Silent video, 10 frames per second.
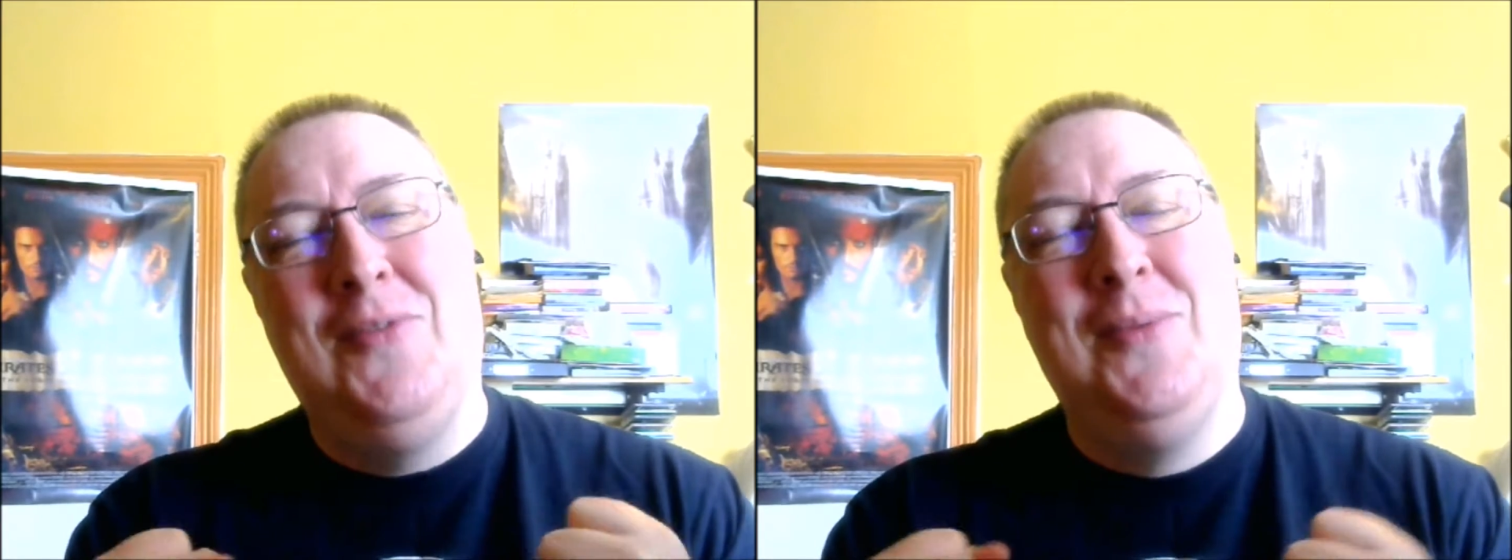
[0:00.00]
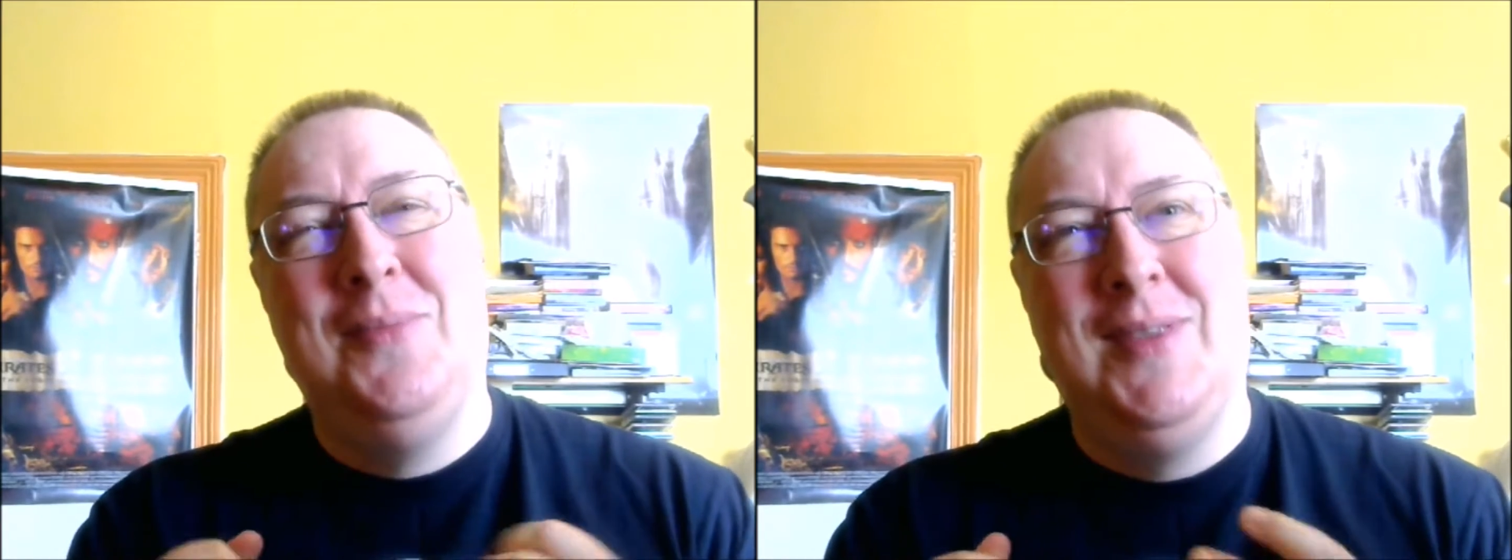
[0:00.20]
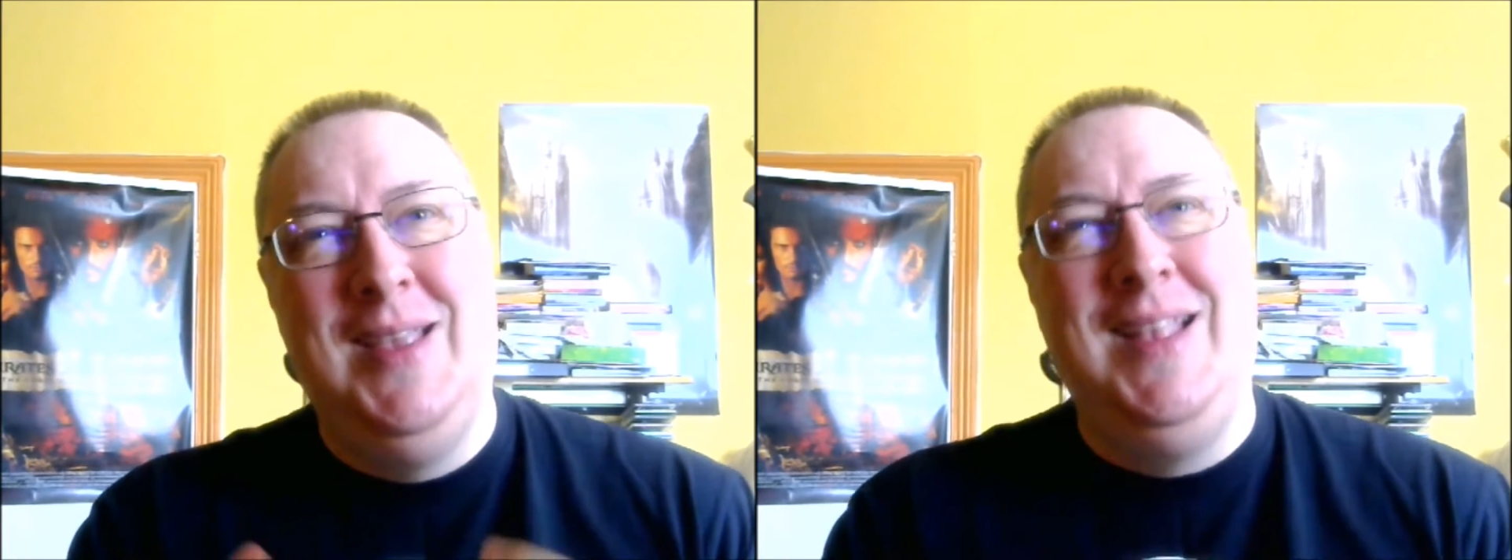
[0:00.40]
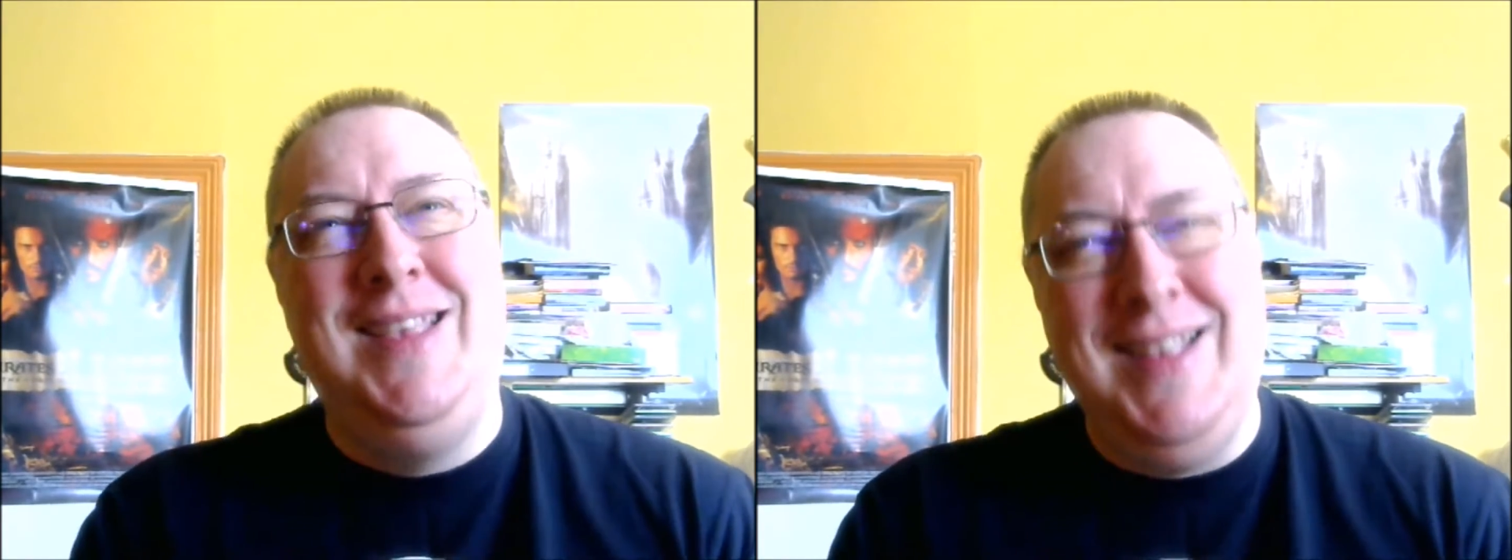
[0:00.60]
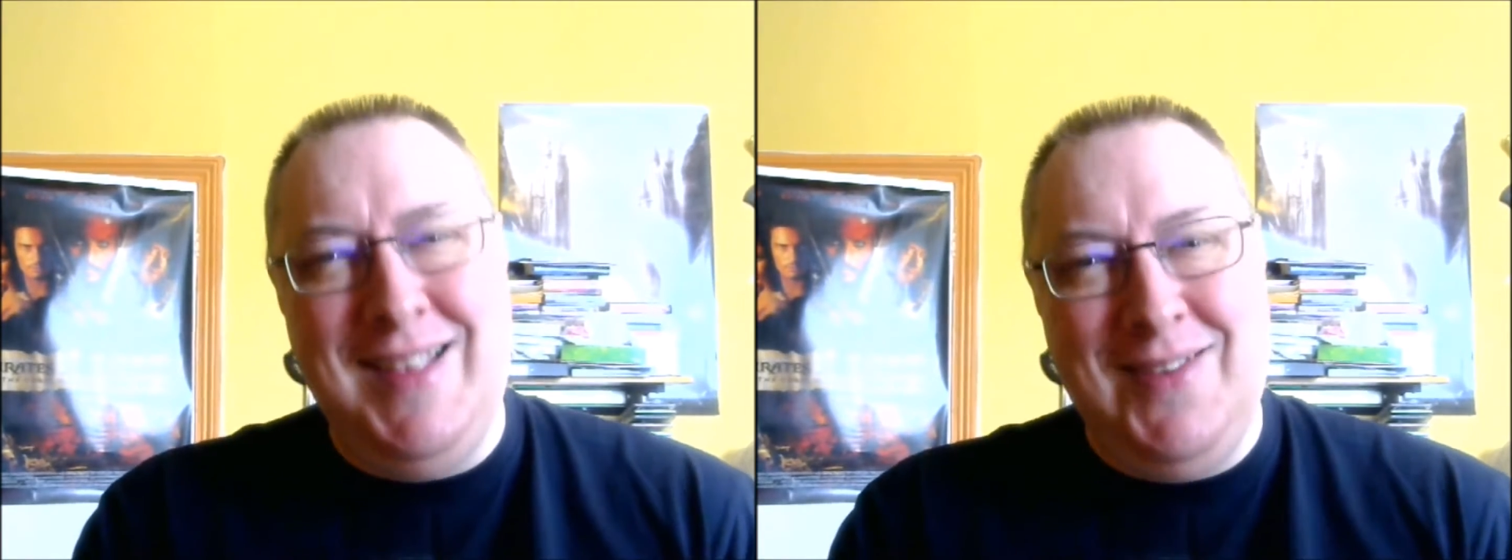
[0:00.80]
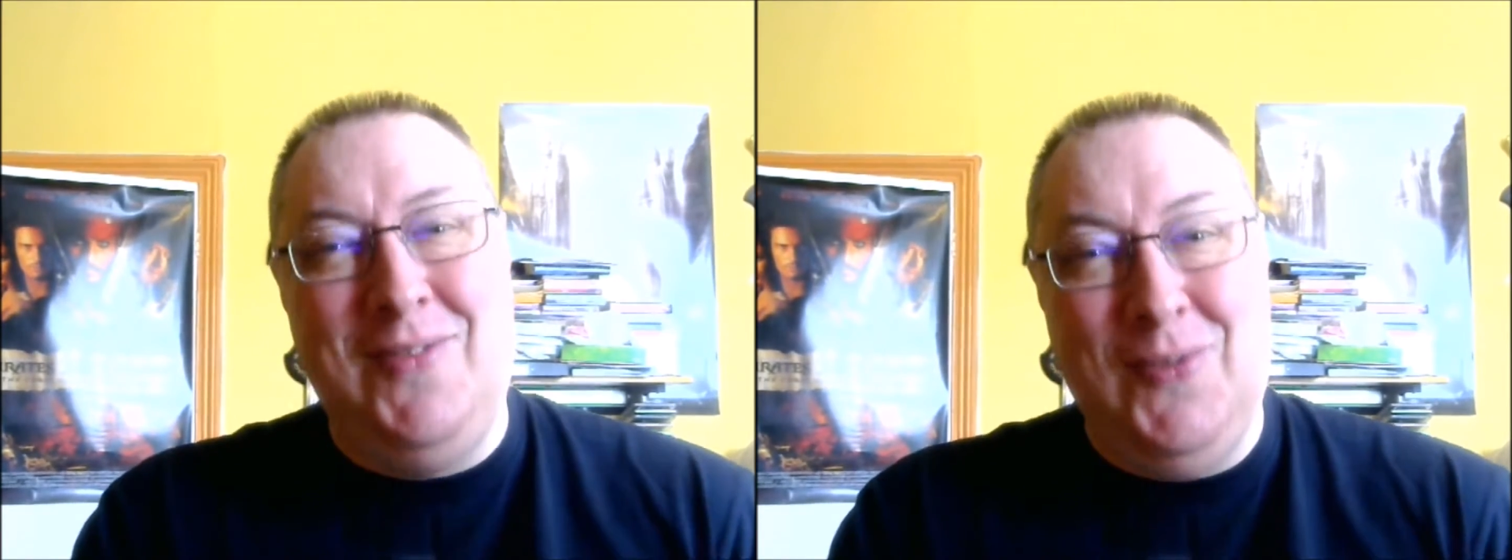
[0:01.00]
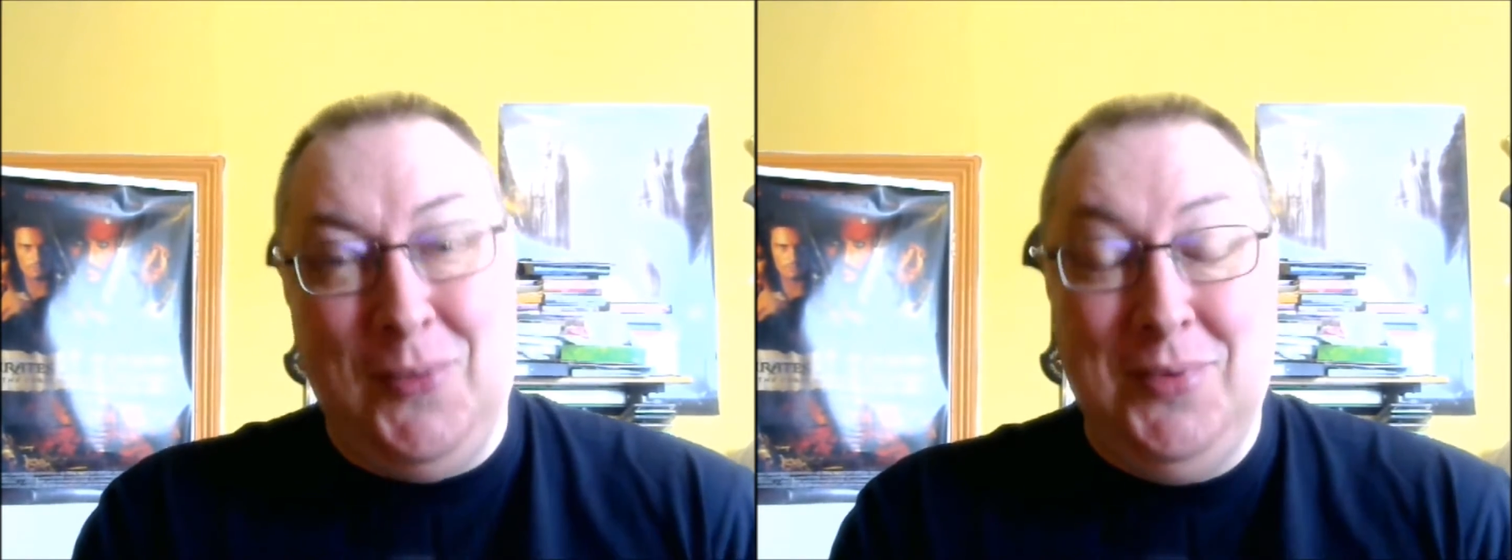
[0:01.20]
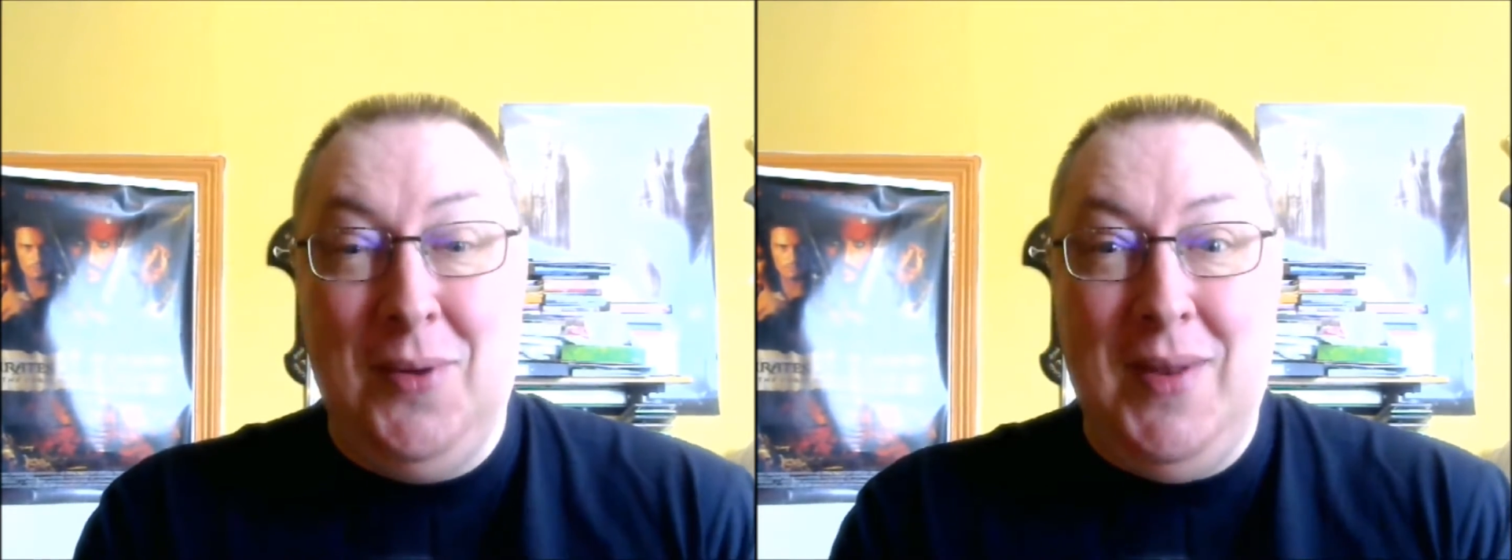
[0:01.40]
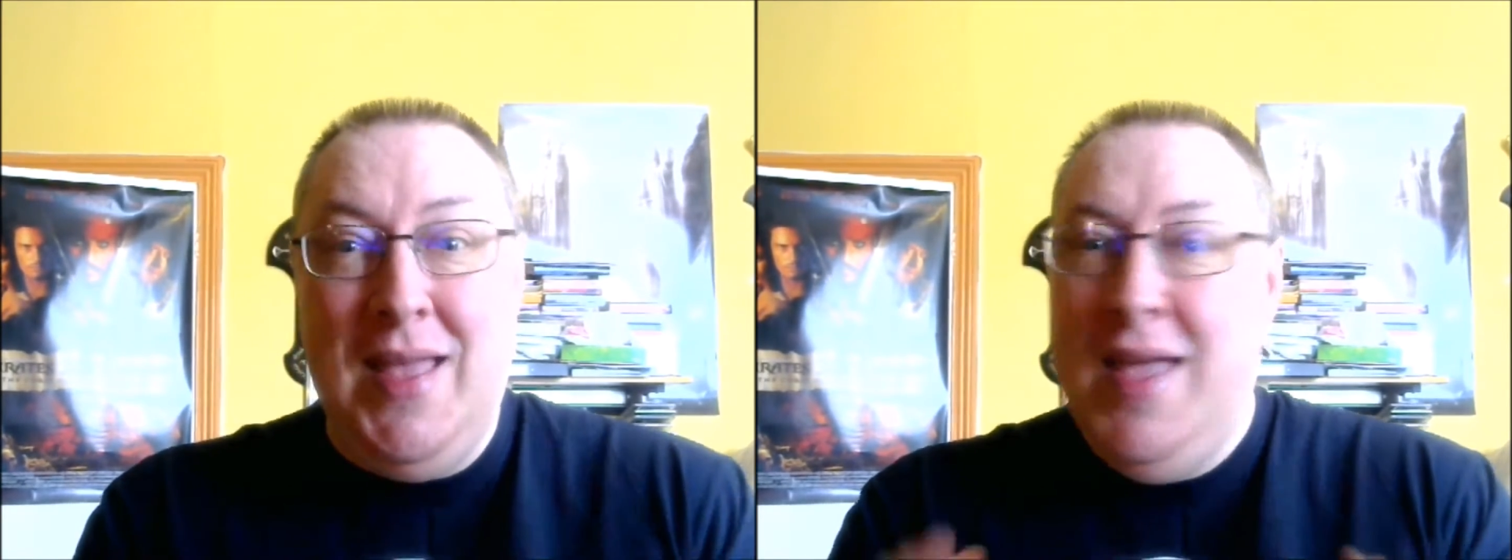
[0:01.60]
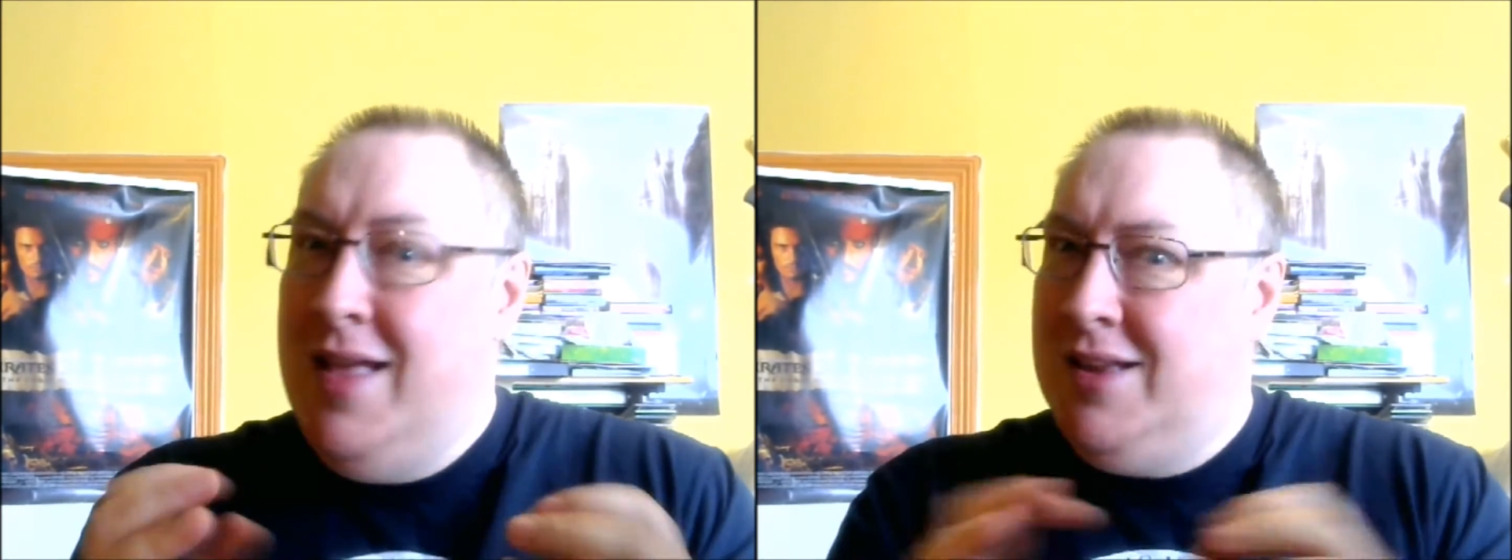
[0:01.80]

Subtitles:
from from doing it.